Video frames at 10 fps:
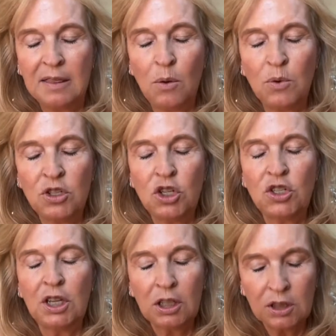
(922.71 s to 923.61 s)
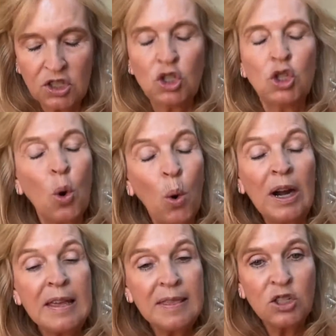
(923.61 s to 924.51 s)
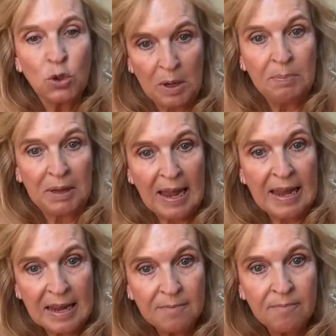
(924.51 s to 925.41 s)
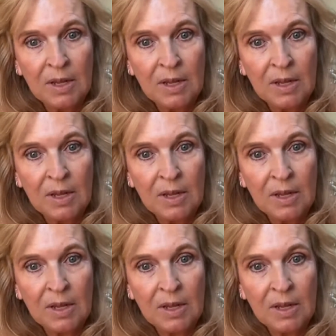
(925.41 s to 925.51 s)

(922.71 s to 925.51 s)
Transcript: That was just the story that's replaying.